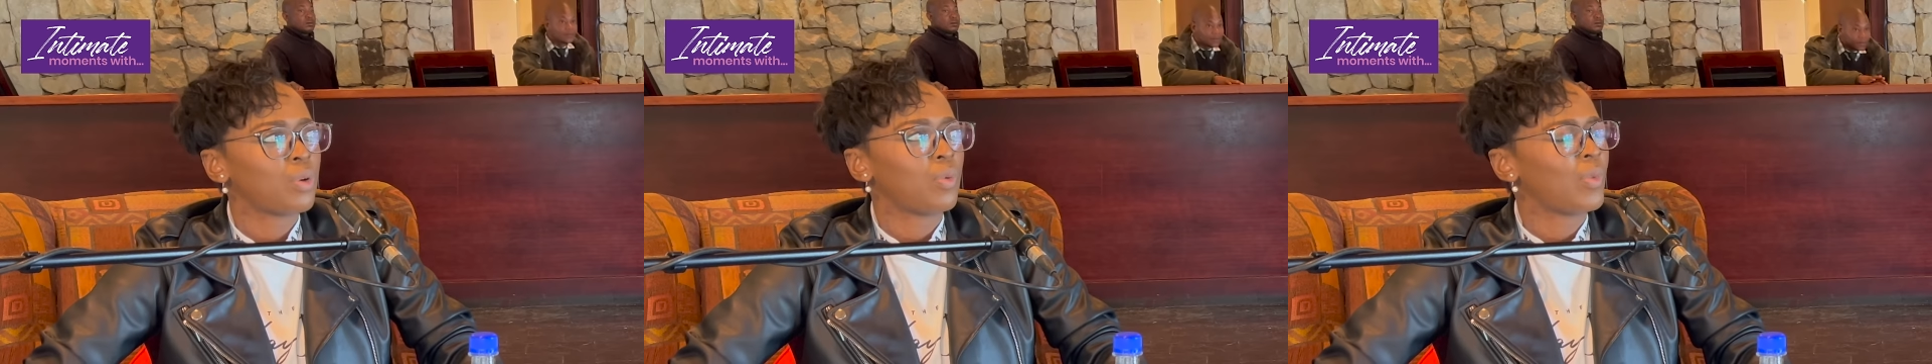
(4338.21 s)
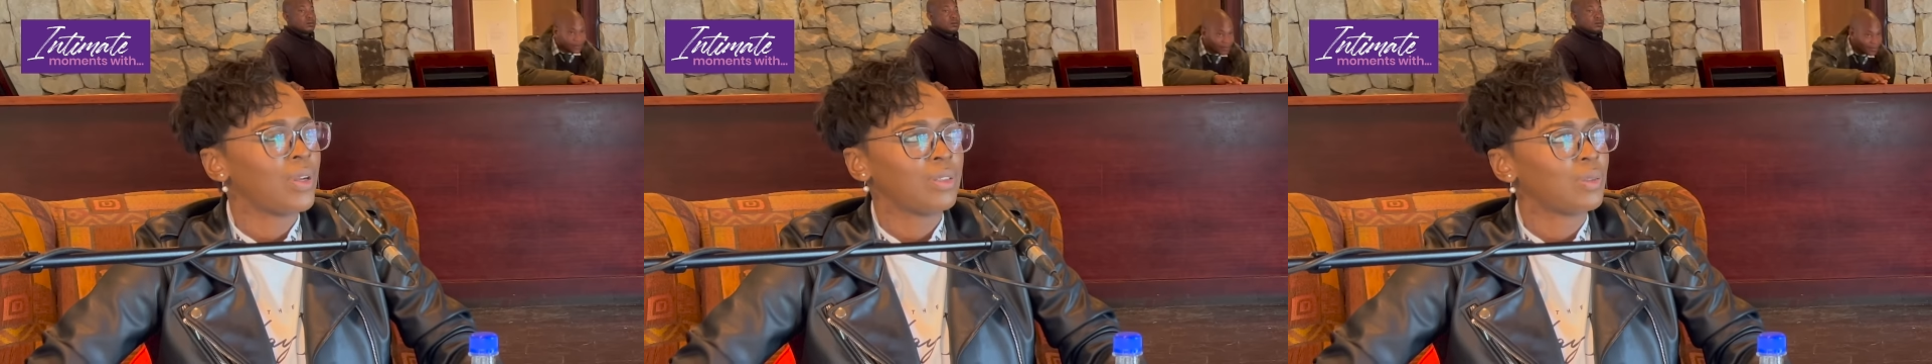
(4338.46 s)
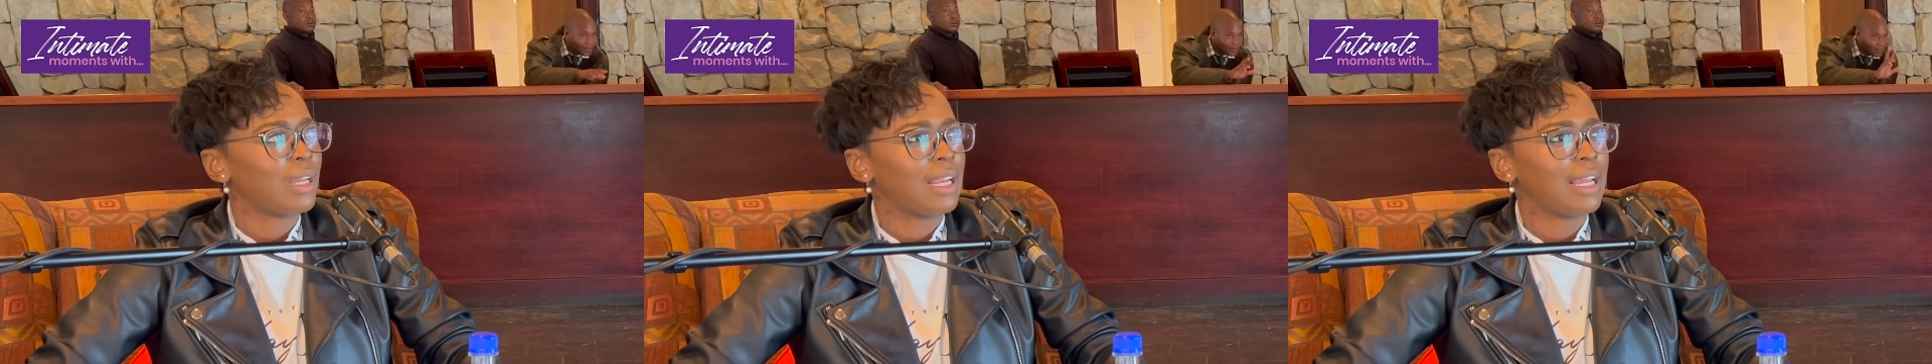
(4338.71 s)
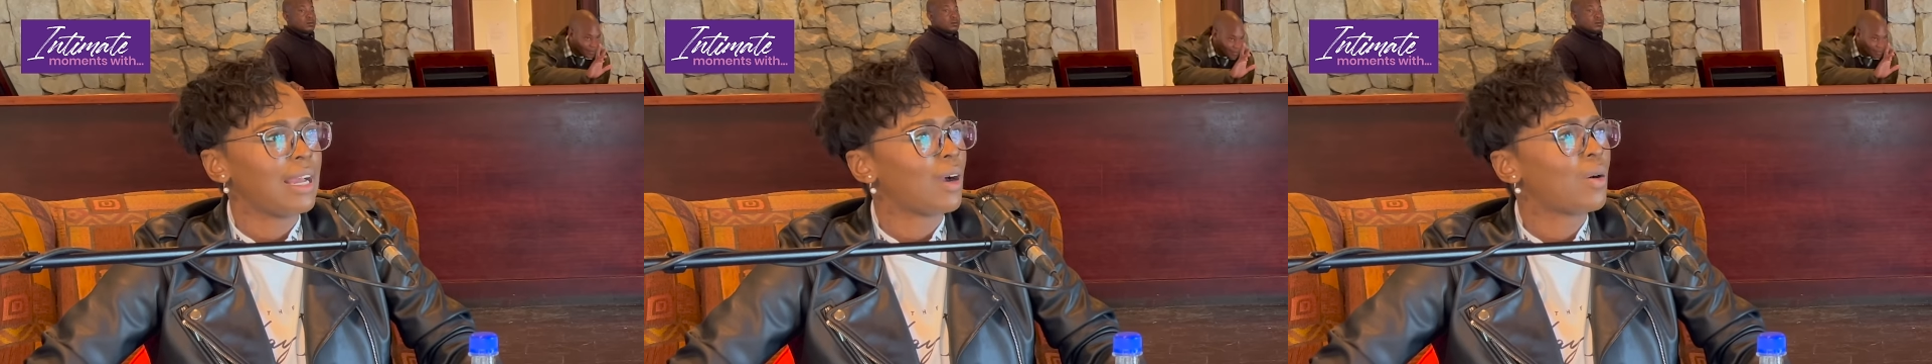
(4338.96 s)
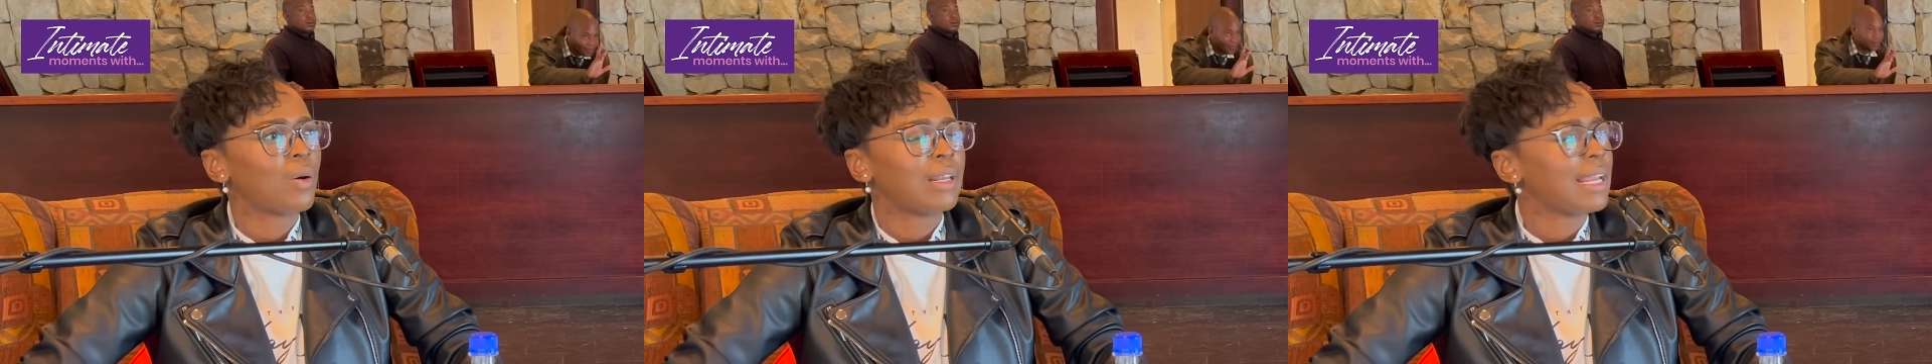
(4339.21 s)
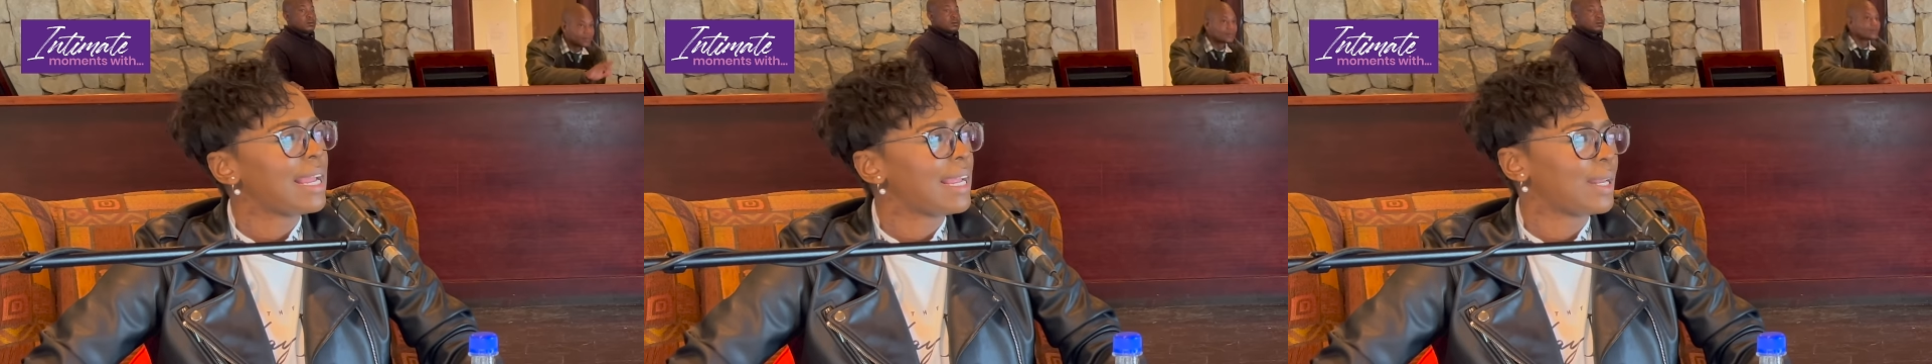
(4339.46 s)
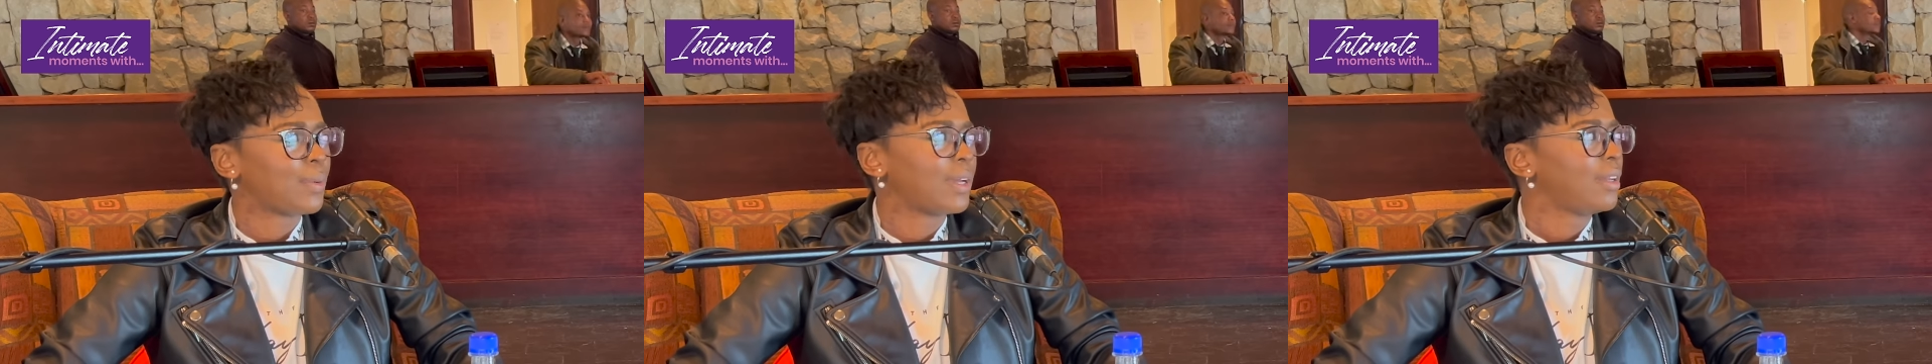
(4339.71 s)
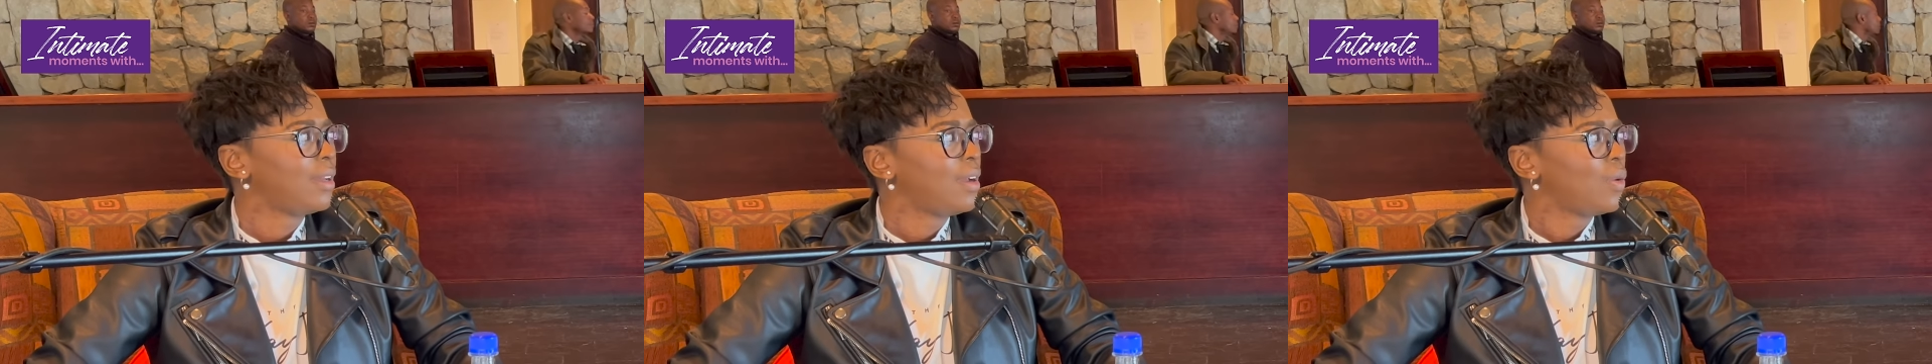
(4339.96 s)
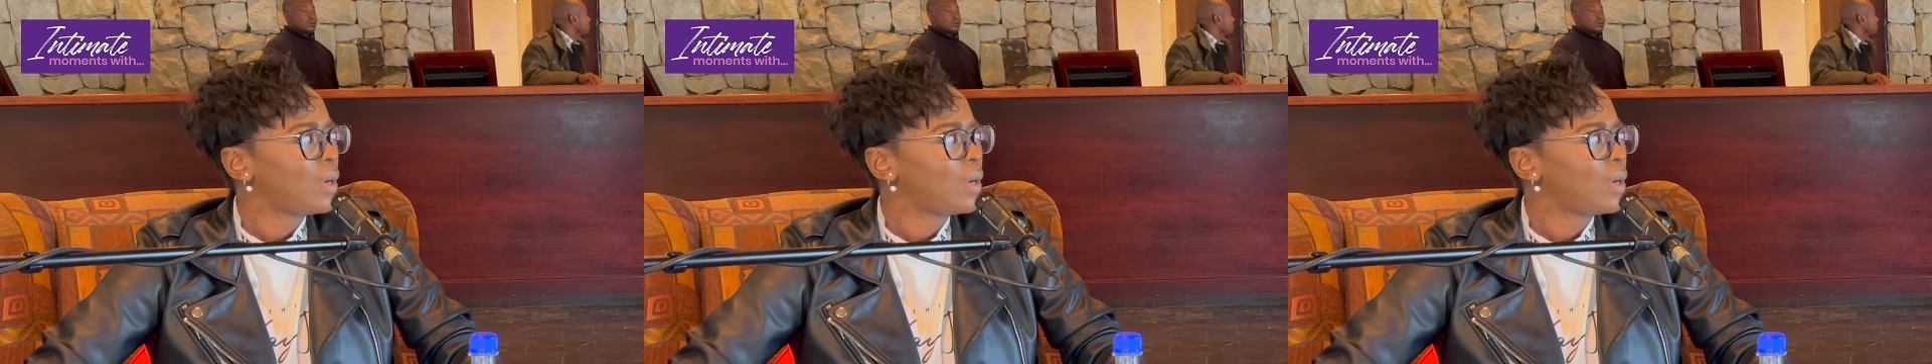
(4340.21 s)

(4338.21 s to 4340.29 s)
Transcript: ngomoya ongcwele engakholelwa